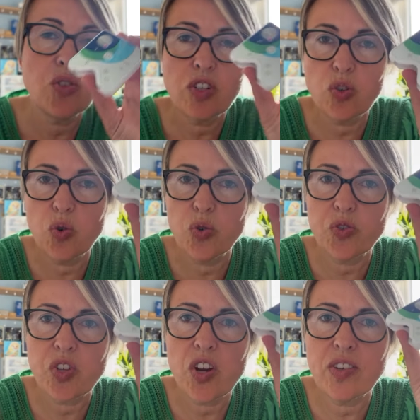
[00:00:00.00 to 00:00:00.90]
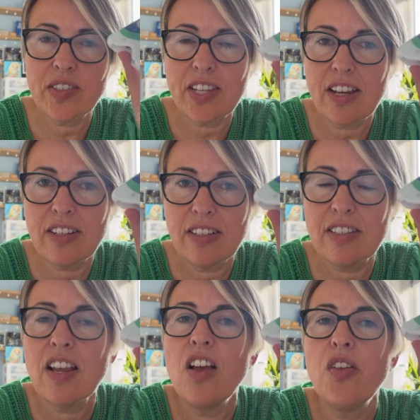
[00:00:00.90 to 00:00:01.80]
You can also
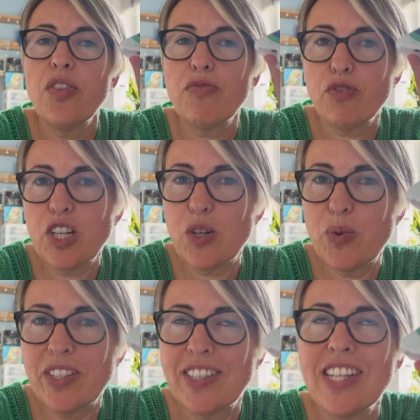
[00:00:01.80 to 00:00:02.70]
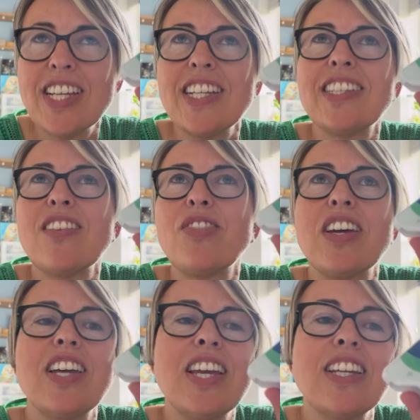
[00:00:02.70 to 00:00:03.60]
send the frequencies
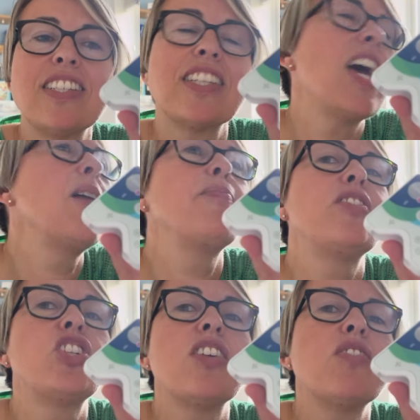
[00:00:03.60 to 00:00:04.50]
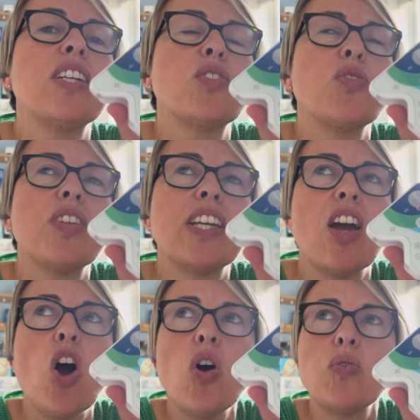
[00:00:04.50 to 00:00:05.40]
that it generates or that it
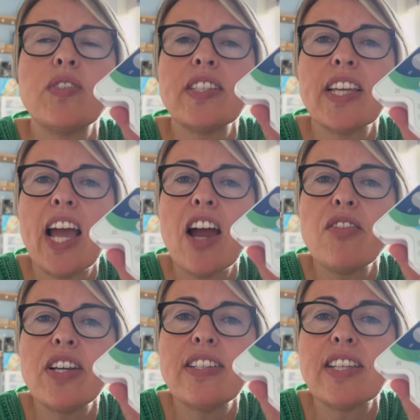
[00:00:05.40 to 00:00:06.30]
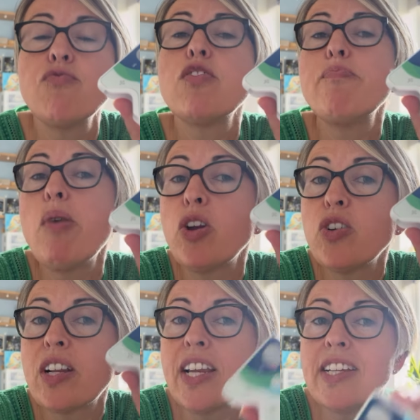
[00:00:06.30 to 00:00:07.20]
holds and carries
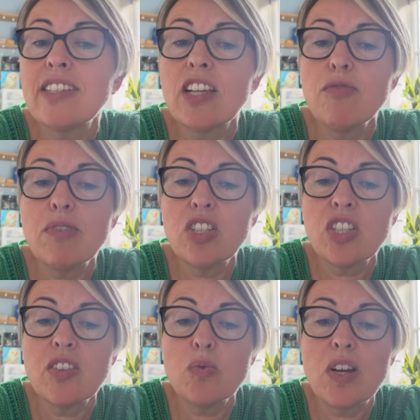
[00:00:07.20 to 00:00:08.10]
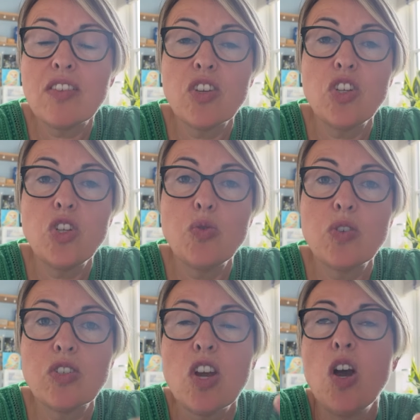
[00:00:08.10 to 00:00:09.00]
remotely. So much in the way that you
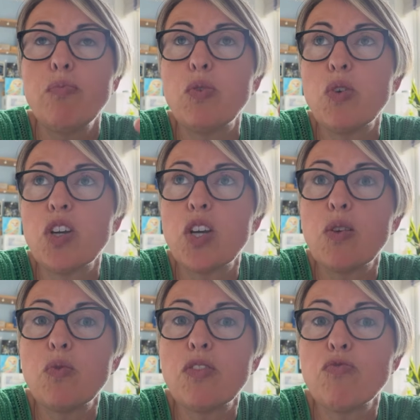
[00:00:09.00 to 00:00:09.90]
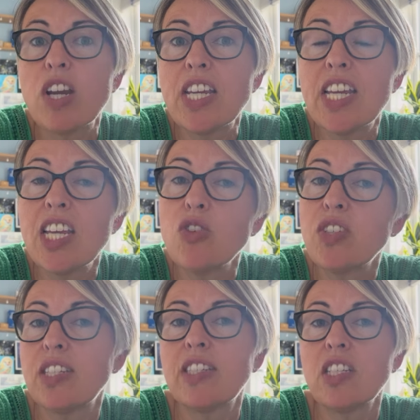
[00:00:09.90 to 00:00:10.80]
would be working with Reiki or
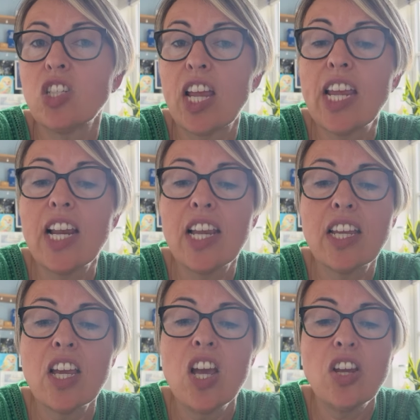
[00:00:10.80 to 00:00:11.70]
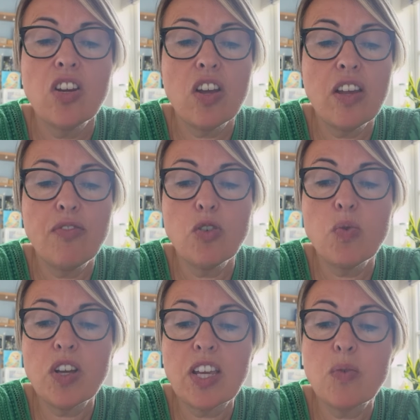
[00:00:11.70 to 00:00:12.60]
distance healing. You know, if you're
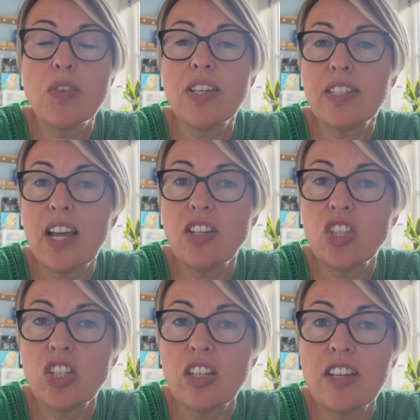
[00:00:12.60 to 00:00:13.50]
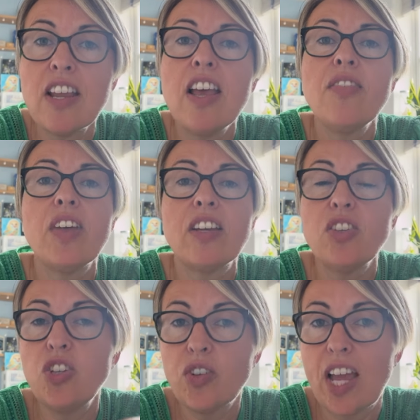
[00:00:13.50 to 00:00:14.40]
working with intention, then
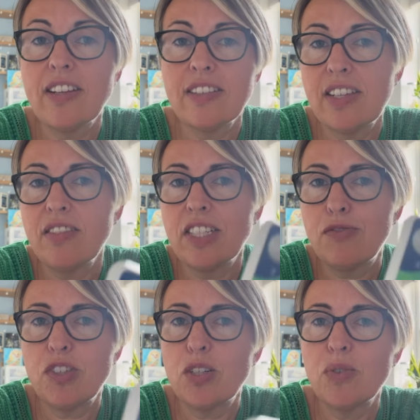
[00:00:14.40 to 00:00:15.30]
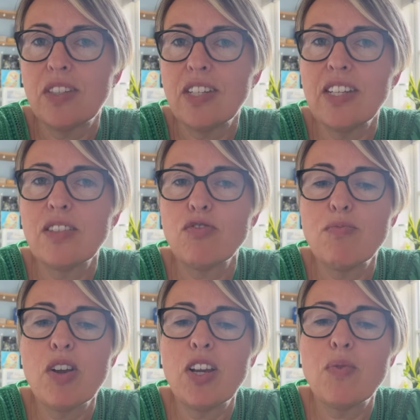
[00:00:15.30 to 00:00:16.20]
you can send these frequencies
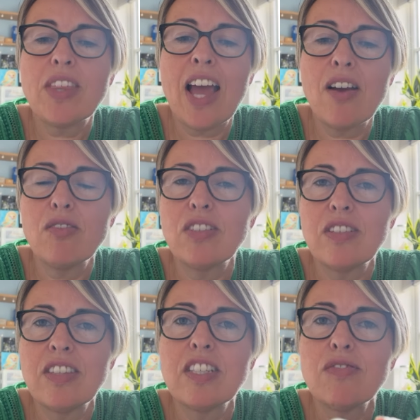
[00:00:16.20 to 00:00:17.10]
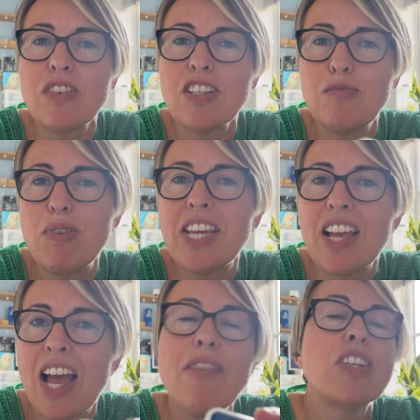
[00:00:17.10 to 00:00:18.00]
remotely without the device
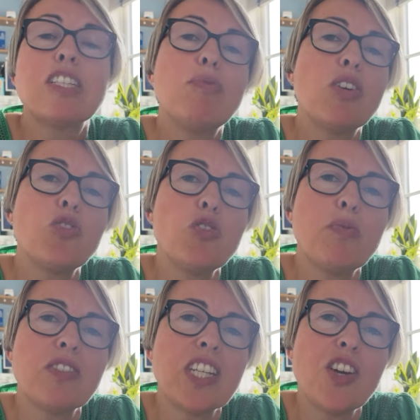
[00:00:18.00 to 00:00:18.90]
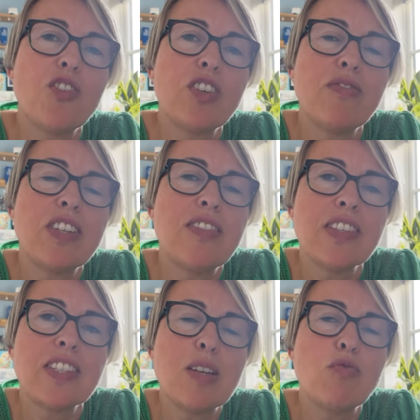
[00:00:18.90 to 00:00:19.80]
being having to be on your body or even in the
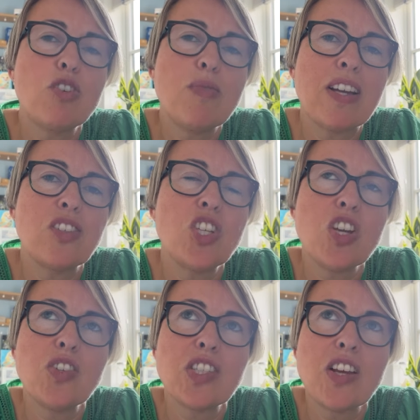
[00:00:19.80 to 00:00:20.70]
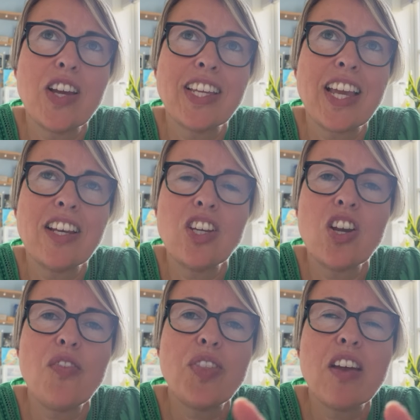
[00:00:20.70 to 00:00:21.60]
same room as you. So again, you
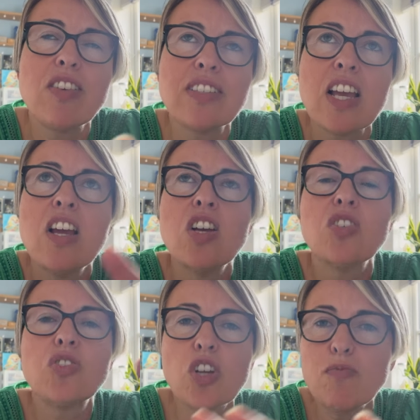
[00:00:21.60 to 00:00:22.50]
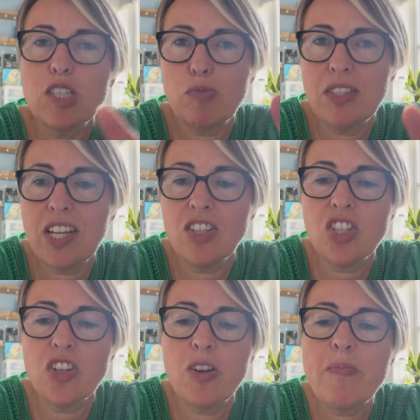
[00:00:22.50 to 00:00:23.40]
know, there is so much
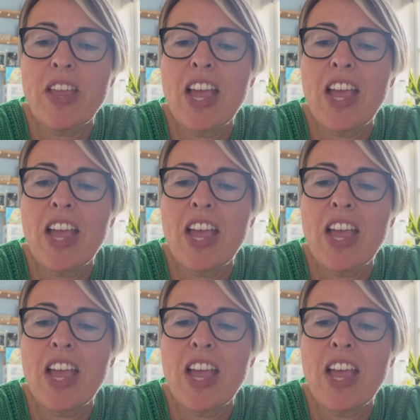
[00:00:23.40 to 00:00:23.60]
potential,